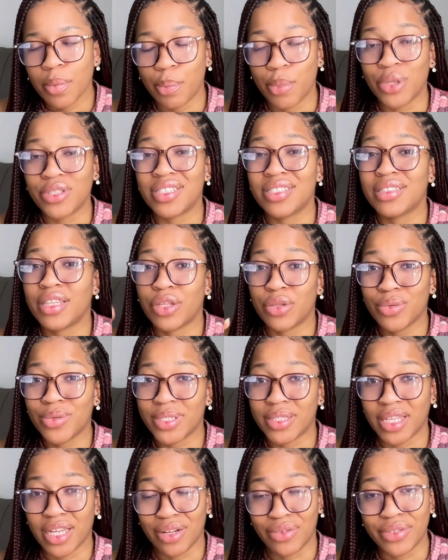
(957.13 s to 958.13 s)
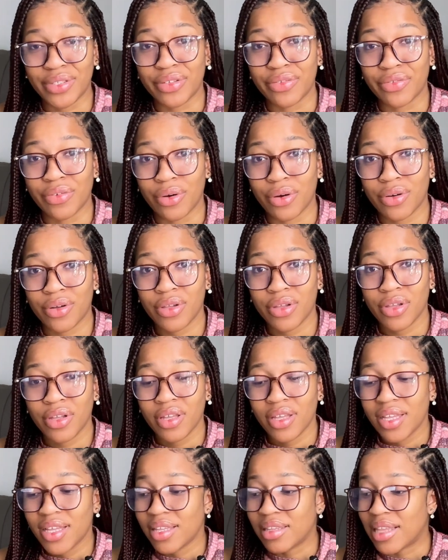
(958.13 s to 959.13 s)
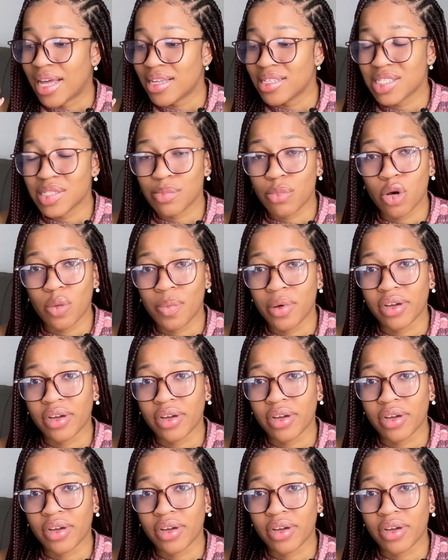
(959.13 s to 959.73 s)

but they know what they're looking for. That small